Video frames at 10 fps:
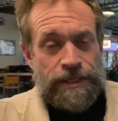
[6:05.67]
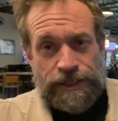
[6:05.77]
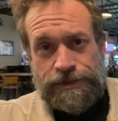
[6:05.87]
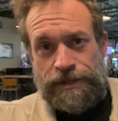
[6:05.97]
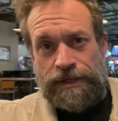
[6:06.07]

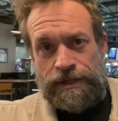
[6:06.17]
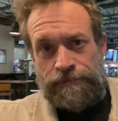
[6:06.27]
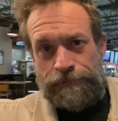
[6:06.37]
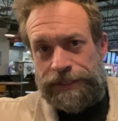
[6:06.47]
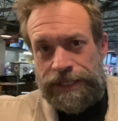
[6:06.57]
It's a
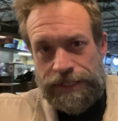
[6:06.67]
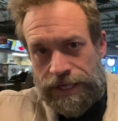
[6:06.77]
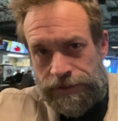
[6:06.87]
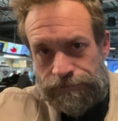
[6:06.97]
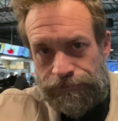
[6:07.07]
Monday
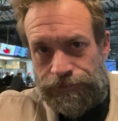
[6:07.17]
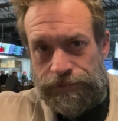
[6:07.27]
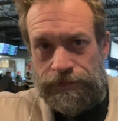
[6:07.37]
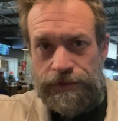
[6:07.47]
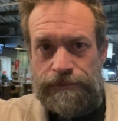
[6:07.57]
night,
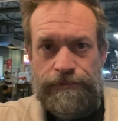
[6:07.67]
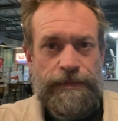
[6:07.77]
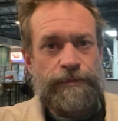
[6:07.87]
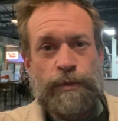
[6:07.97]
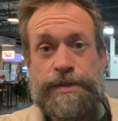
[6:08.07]

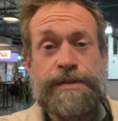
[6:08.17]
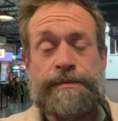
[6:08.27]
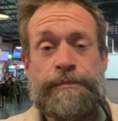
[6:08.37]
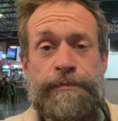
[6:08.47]
which is